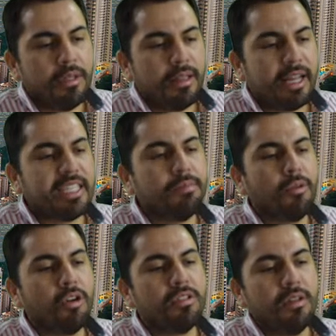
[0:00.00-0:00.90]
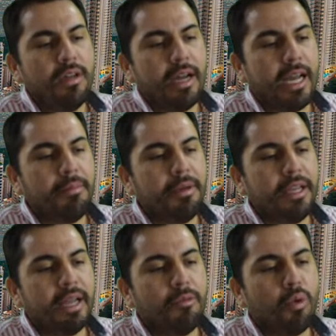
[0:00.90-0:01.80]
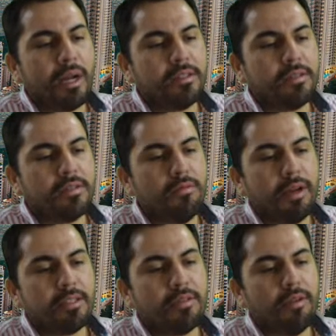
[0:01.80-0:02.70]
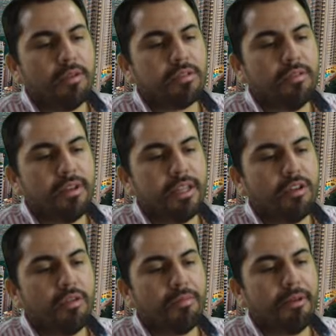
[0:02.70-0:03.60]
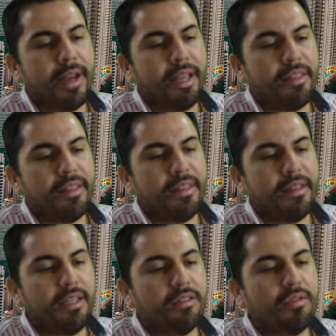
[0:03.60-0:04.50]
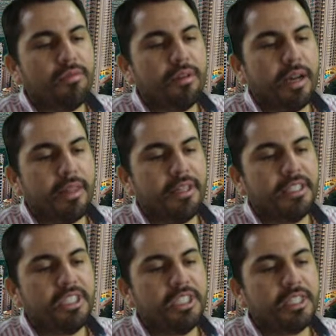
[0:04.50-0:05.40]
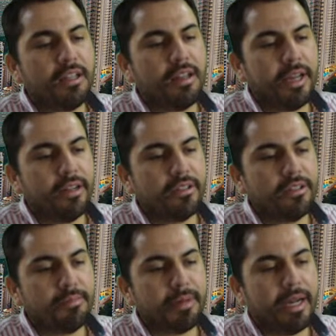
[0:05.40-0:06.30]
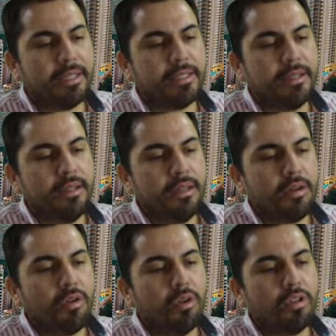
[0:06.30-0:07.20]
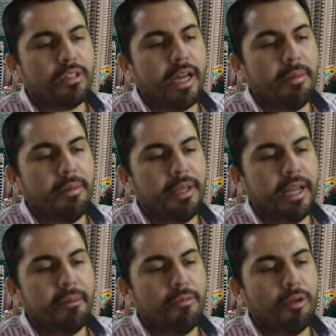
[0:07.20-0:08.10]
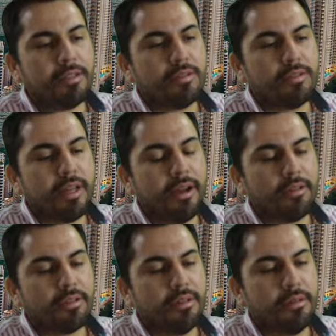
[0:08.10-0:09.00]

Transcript: Last month, IBM Watson was also incorporated into a digital health pass called IBM Watson Health.